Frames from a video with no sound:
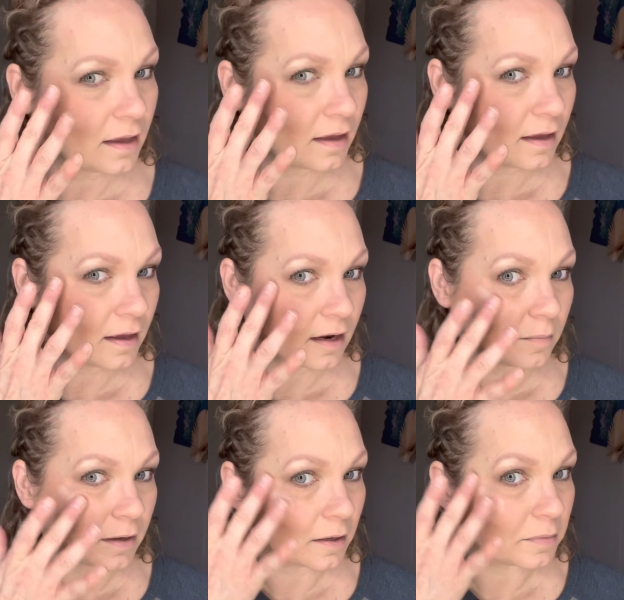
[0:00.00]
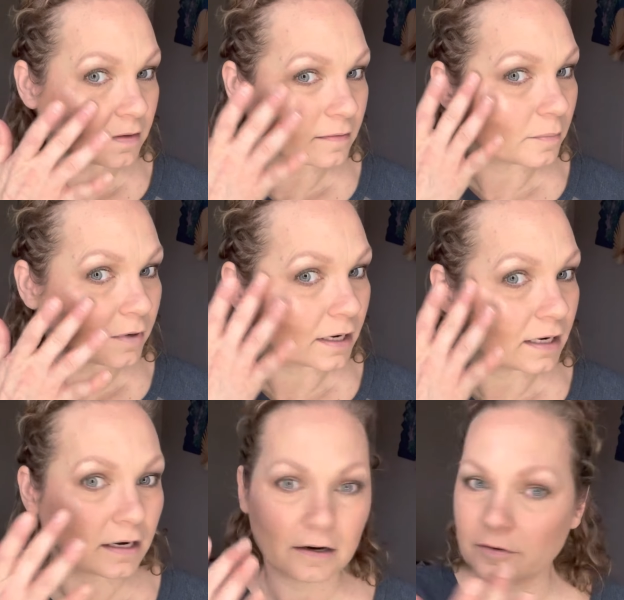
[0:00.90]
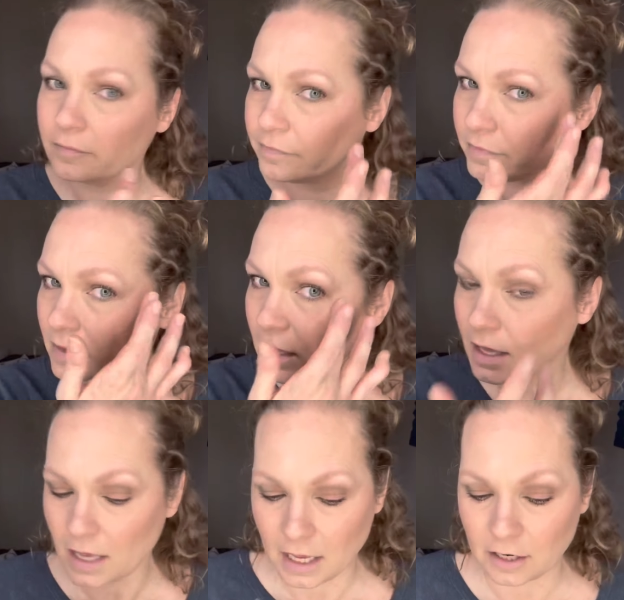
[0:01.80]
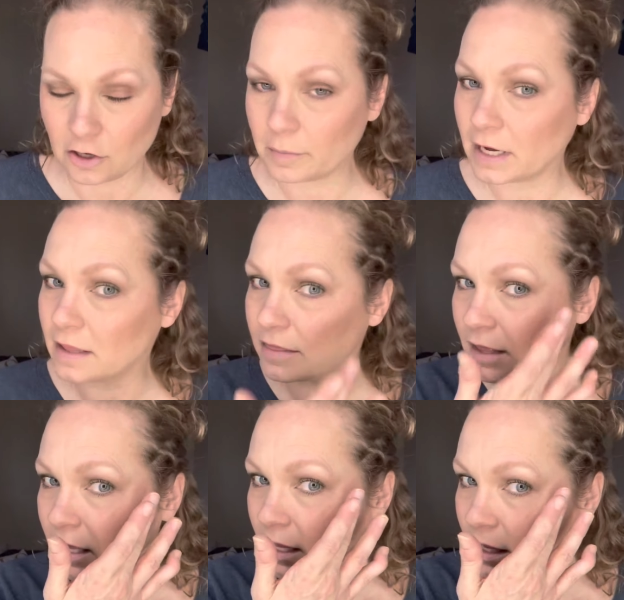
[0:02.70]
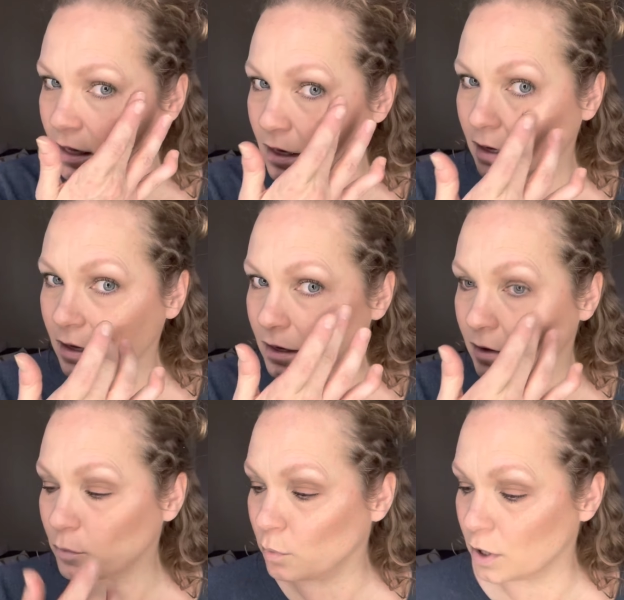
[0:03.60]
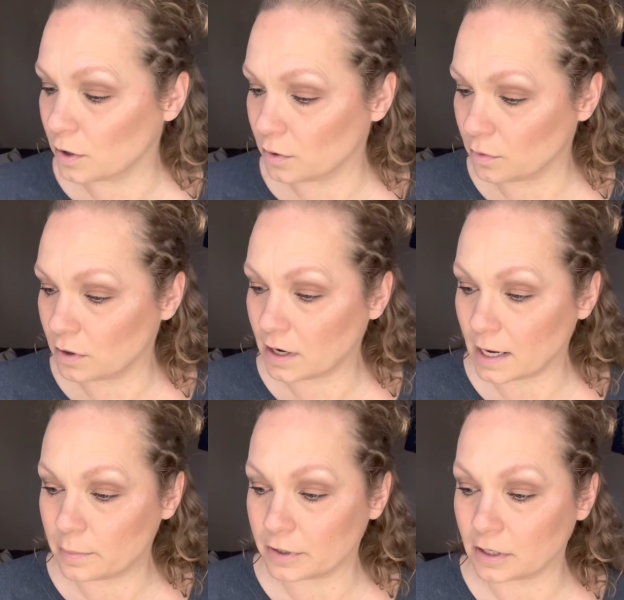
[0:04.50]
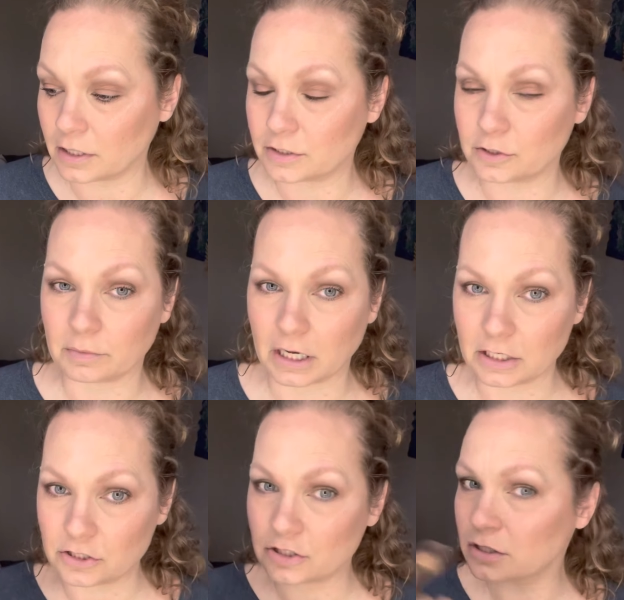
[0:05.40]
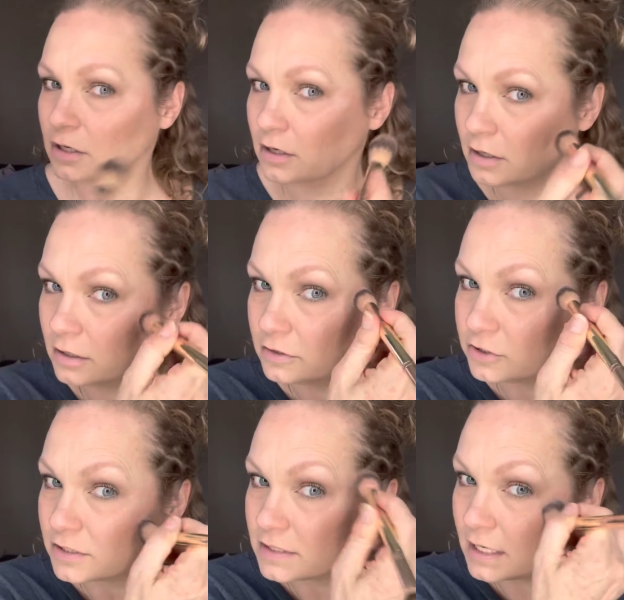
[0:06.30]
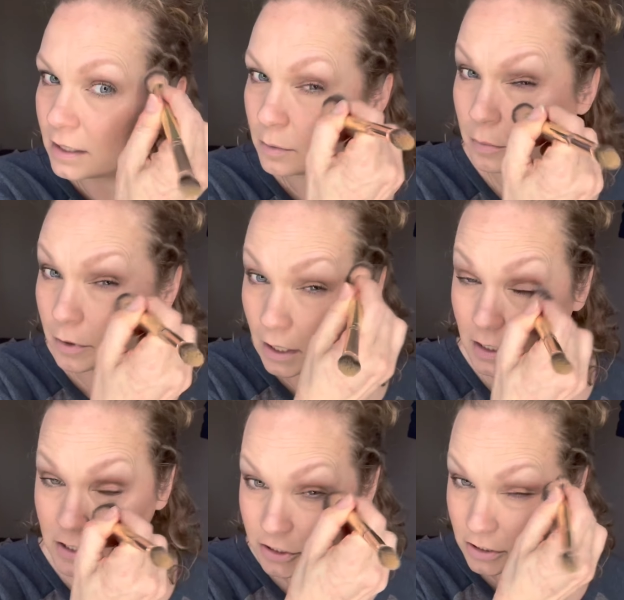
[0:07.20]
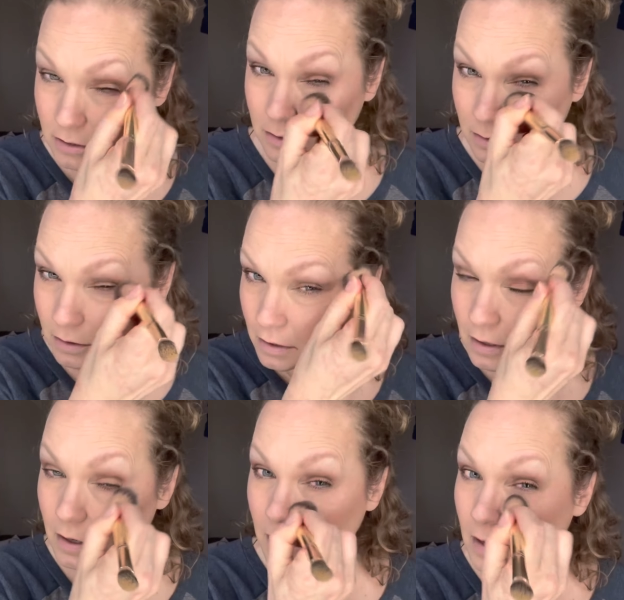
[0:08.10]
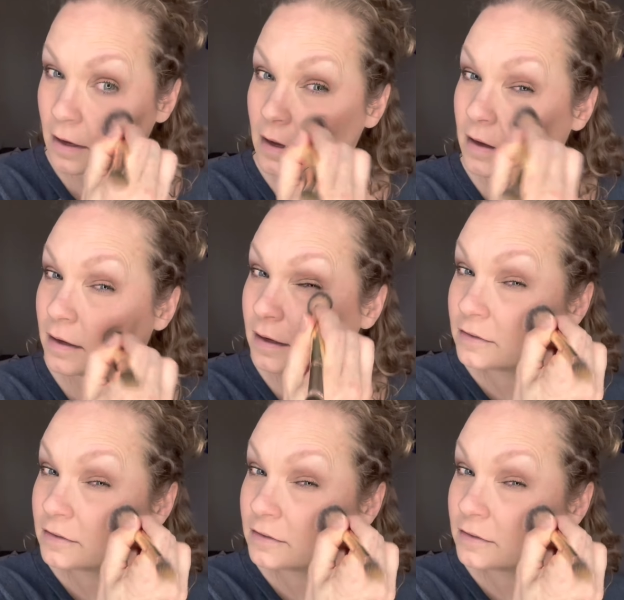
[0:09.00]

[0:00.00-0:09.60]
and I'm gonna put some right here. And you might think, whoa, I put on too much. Just take a brush and